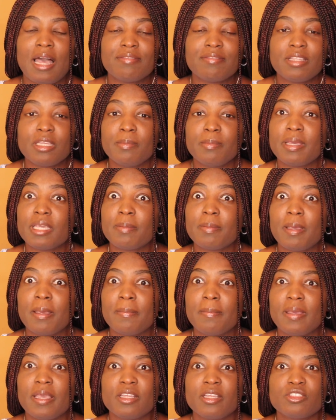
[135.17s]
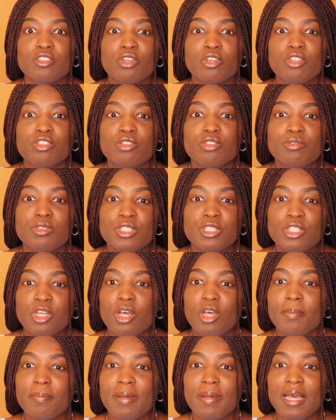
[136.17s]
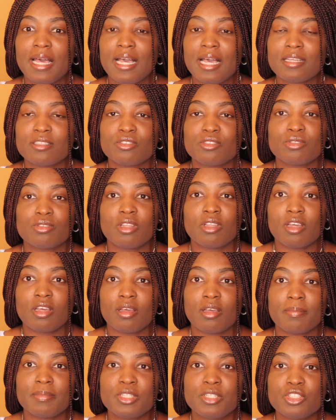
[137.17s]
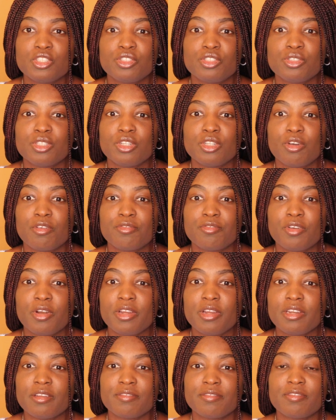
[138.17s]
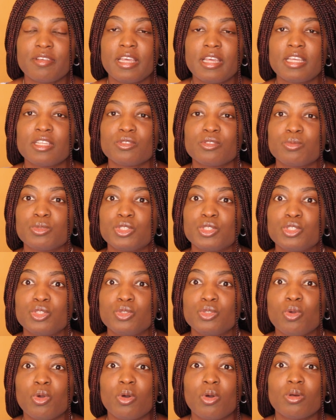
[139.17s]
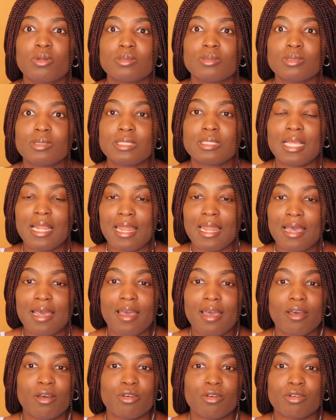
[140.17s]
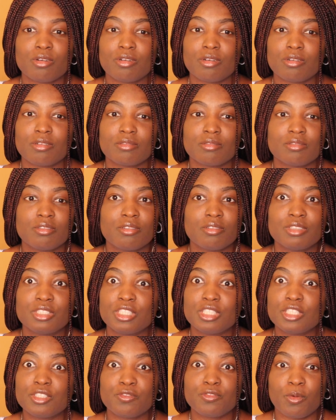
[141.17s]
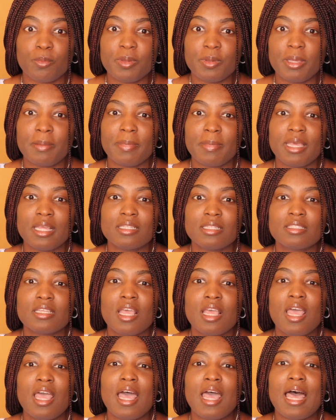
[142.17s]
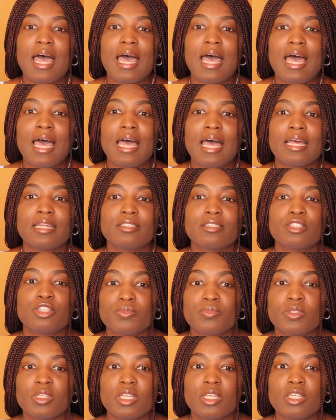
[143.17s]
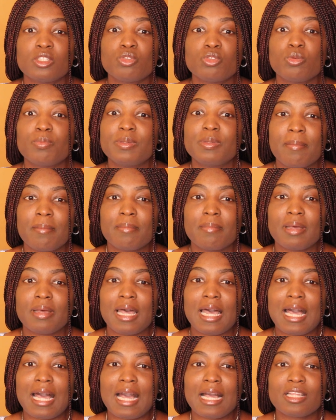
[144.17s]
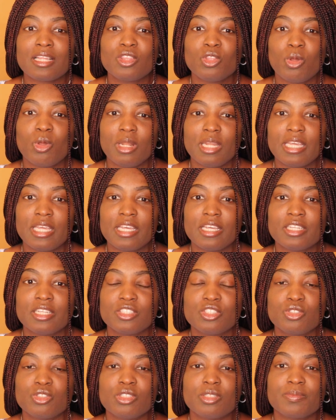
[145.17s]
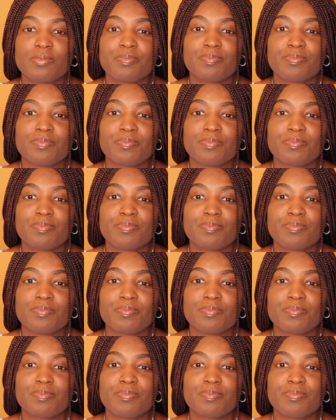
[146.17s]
After you make payment, you're going to return back to the Ministry of Foreign Affairs with your teller or the receipt for payment, and it will be acknowledged